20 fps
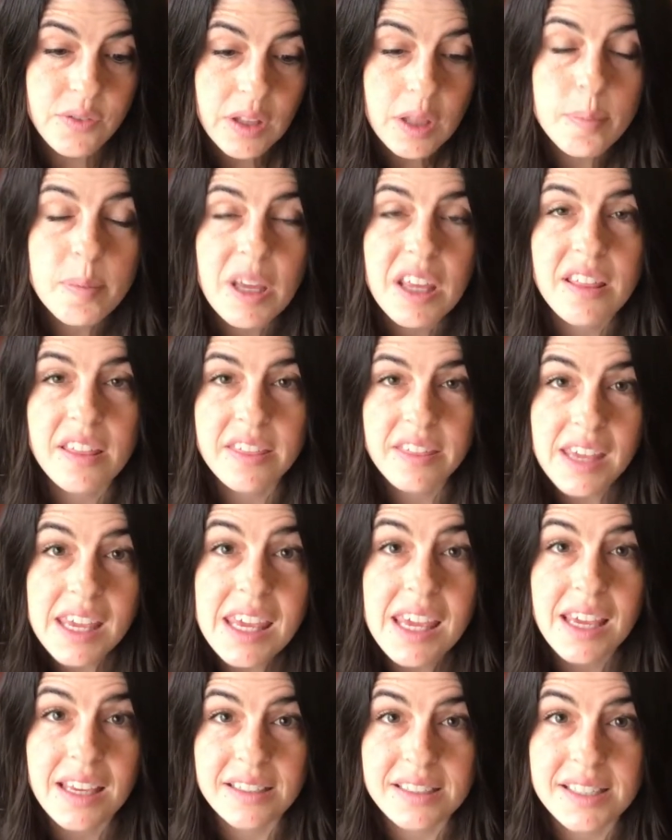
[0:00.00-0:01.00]
developing
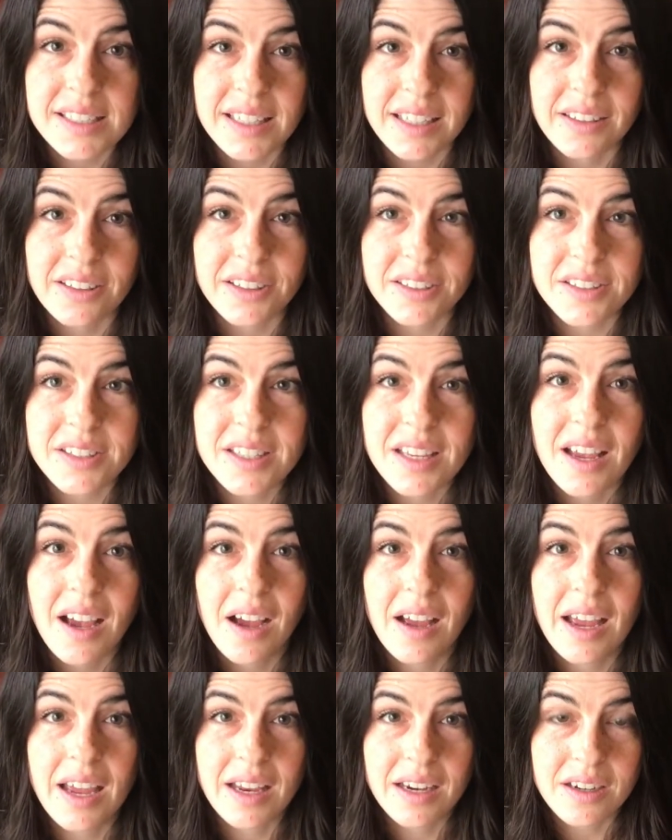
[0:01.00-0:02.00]
thinking skills
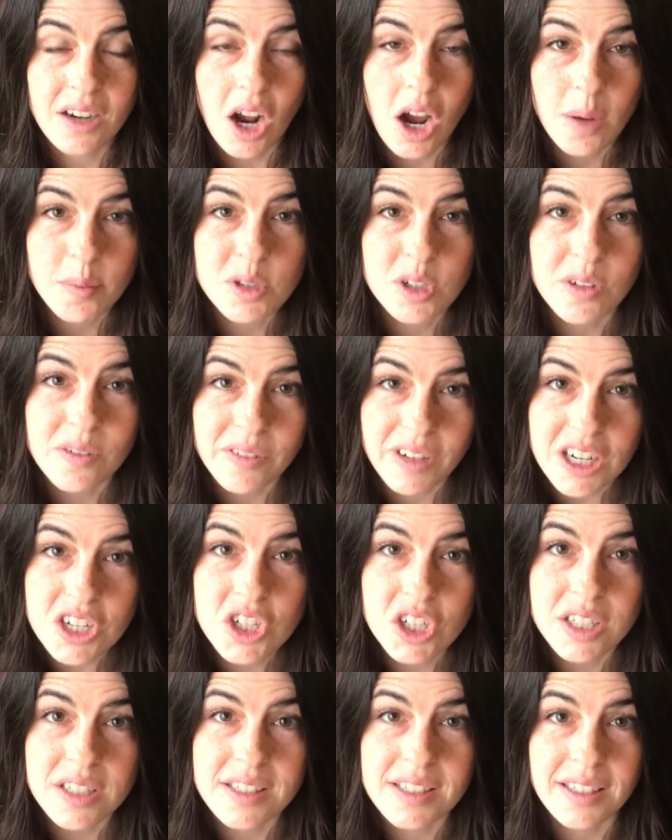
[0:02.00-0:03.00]
and
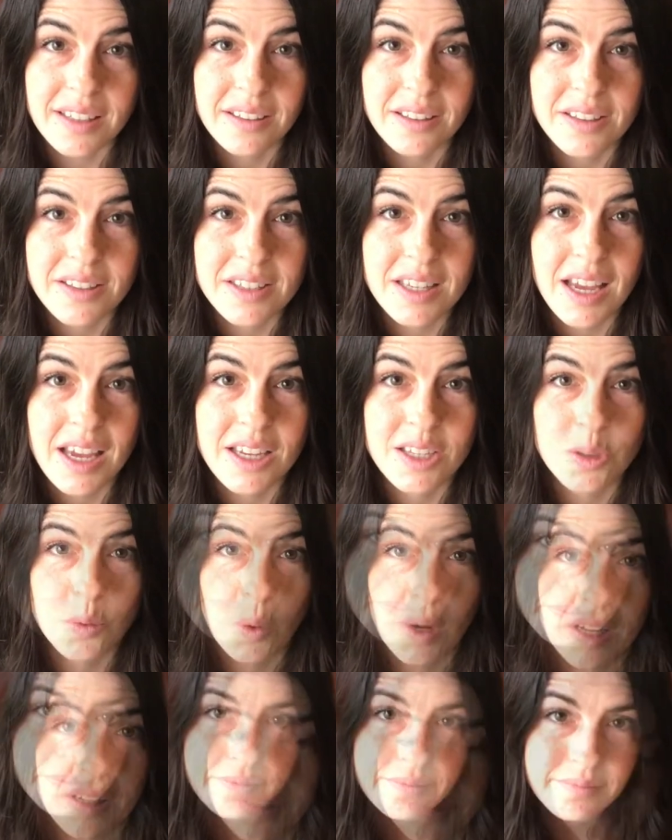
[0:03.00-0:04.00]
observation skills
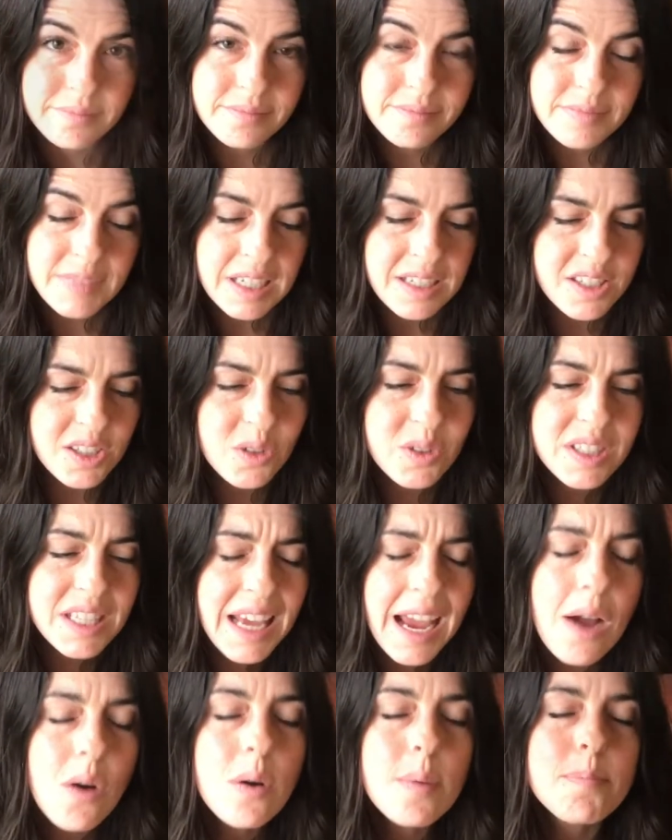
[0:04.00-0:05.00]
as well. So
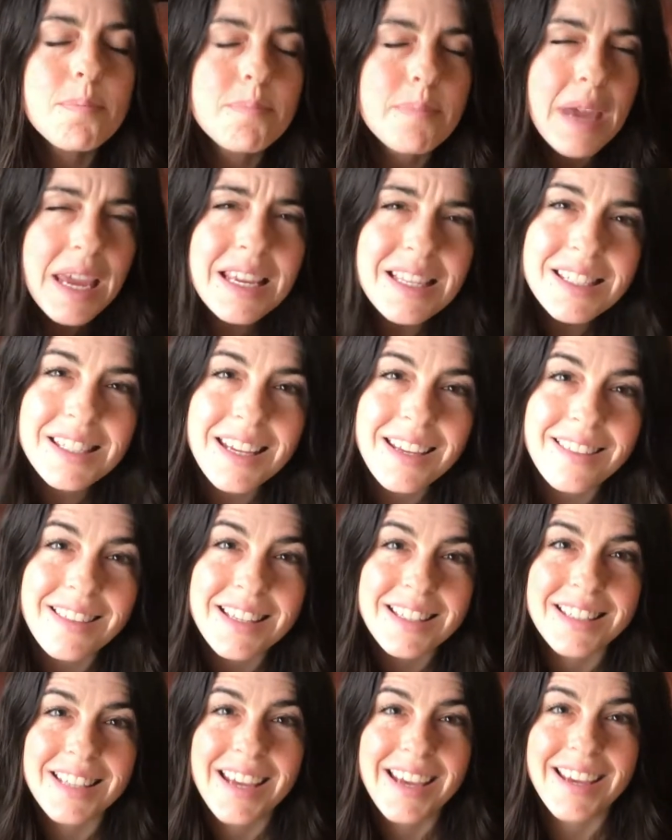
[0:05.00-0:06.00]
see how
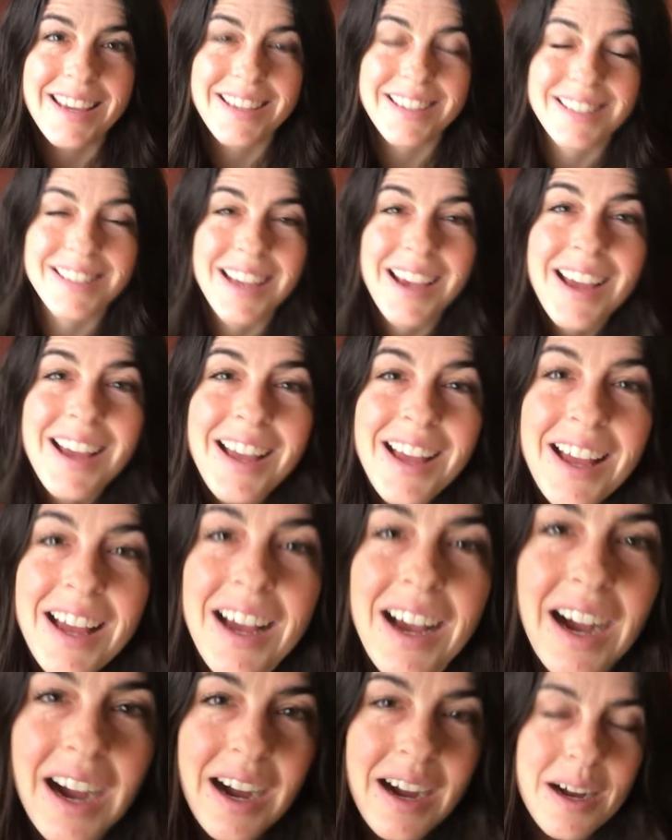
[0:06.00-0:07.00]
amazing this is.
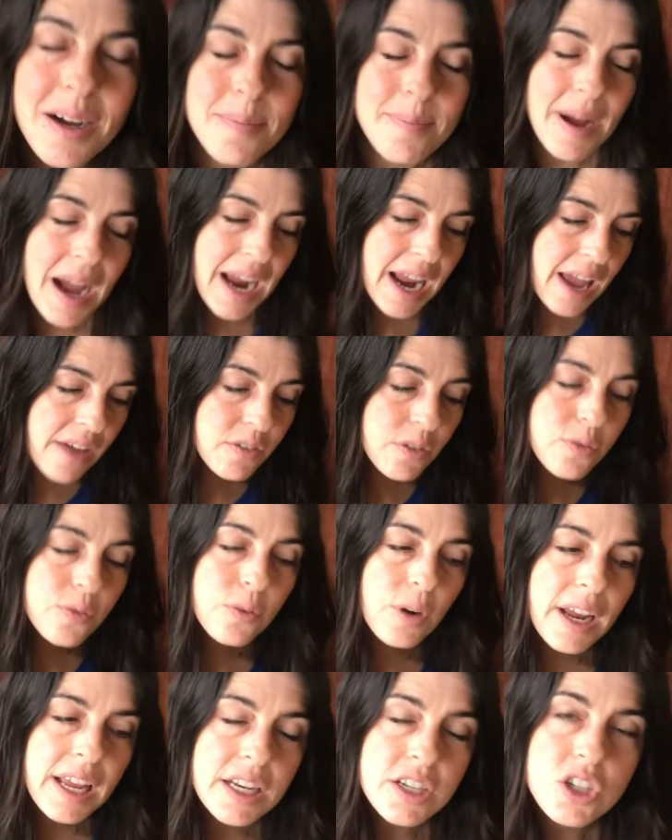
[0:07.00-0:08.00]
I have
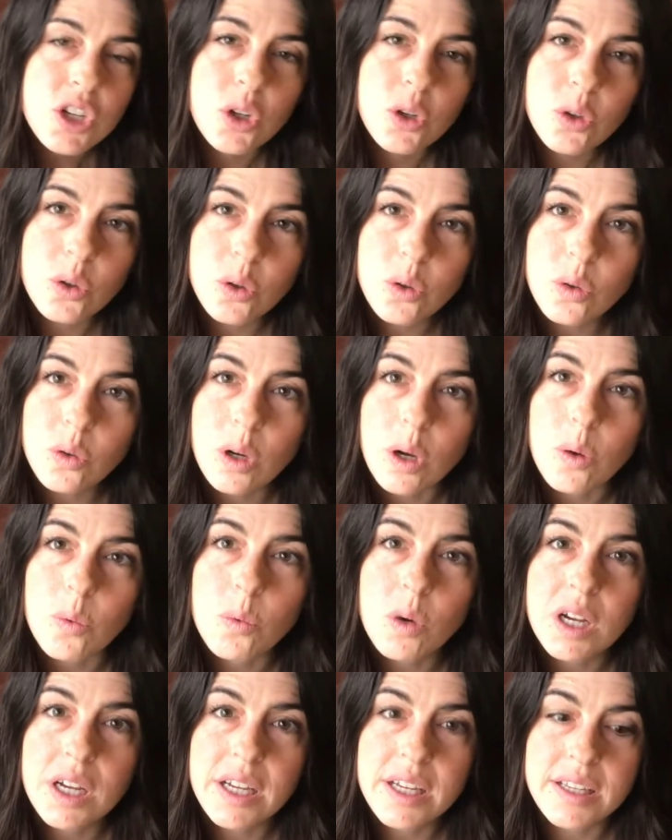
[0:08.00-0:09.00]
a friend who